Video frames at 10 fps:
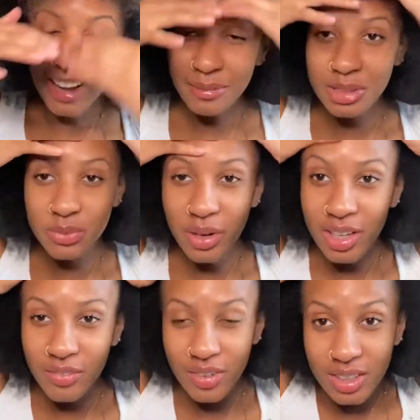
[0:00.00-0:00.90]
just
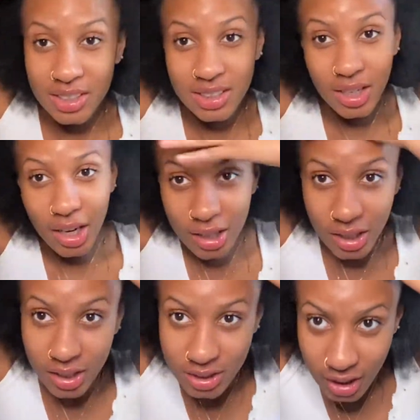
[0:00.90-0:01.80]
ready for this
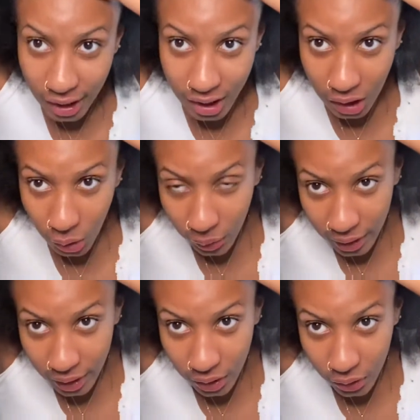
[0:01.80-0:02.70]
color to like grow
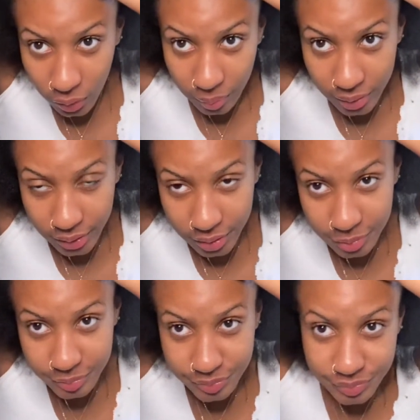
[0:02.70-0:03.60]
out, but
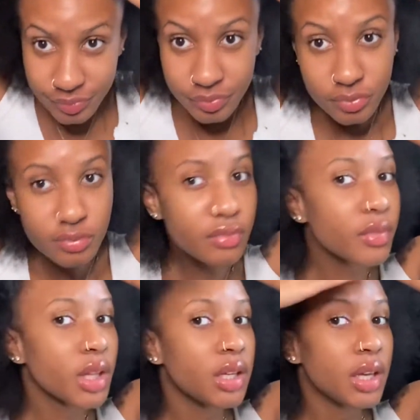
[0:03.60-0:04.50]

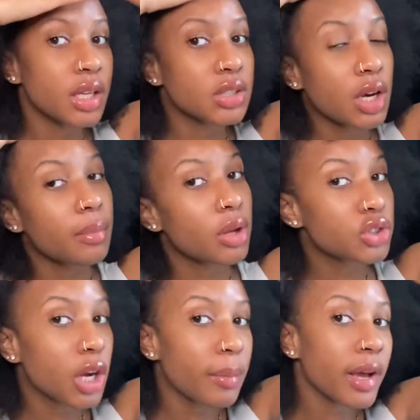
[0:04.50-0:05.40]
yeah. So I blow
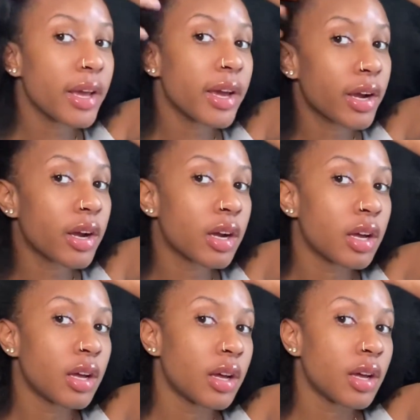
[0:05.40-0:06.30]
dry my hair.
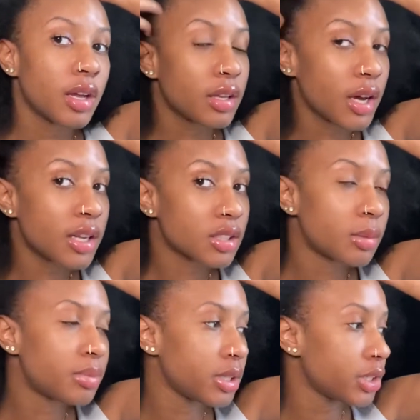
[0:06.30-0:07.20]
Not
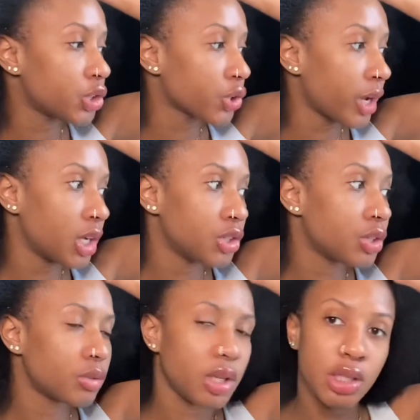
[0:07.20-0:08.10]
completely straight because you
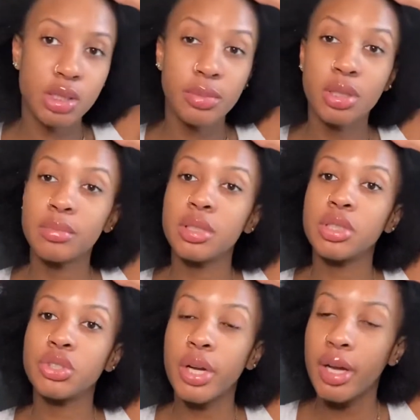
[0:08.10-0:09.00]
don't need it to be completely
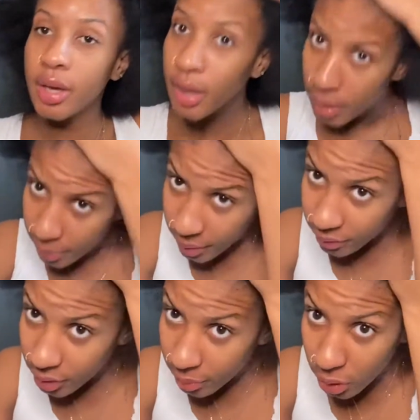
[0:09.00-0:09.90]
straight, but
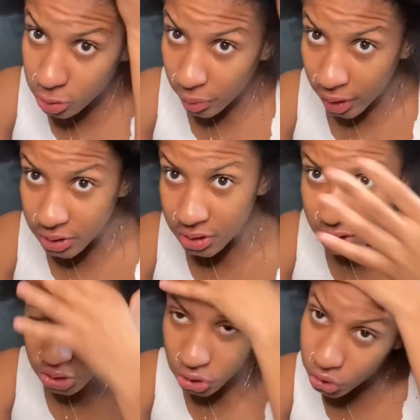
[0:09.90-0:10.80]
for the most part
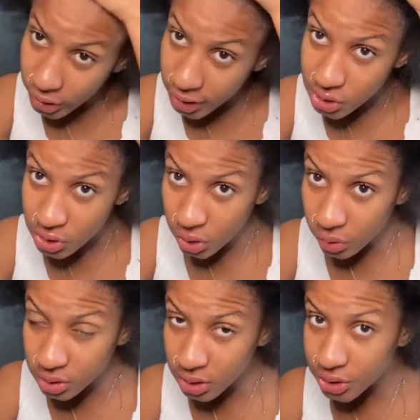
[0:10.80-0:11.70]
just stretch so
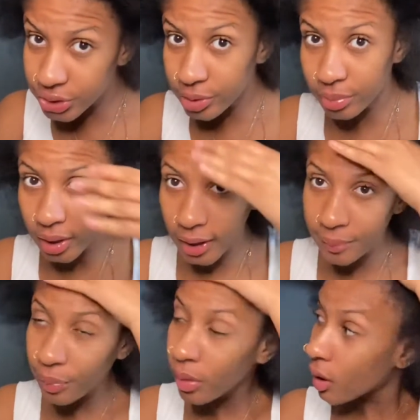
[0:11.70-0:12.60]
it's easier to
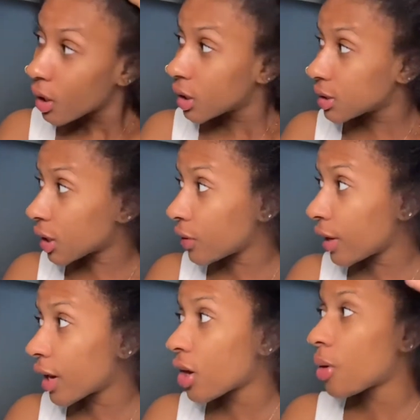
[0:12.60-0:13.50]
braid. So
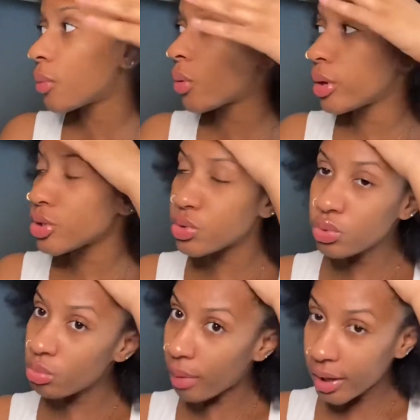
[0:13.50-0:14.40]
now I'm going to
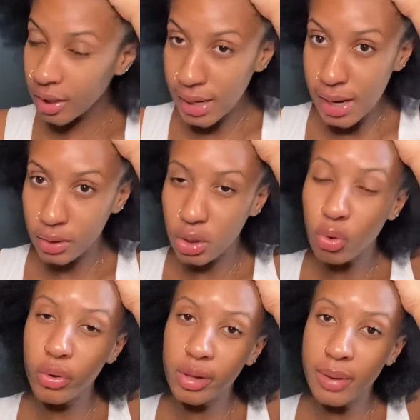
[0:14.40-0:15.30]
braid it down and
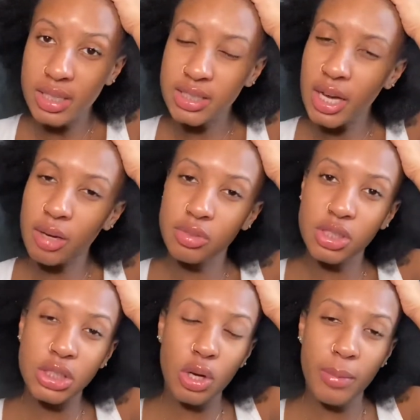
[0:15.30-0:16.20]
oil my scalp just
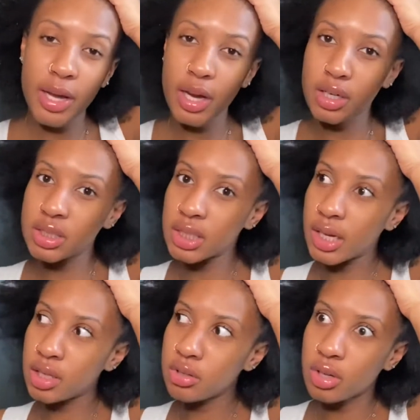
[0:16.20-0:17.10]
so my hair doesn't,
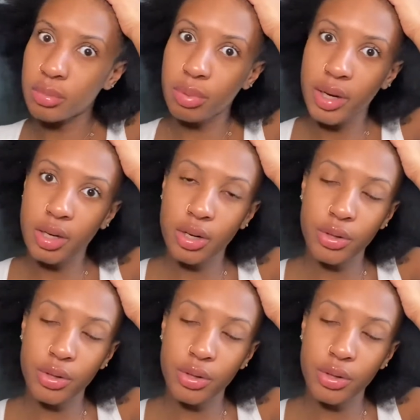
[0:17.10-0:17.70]
like, you know, break under the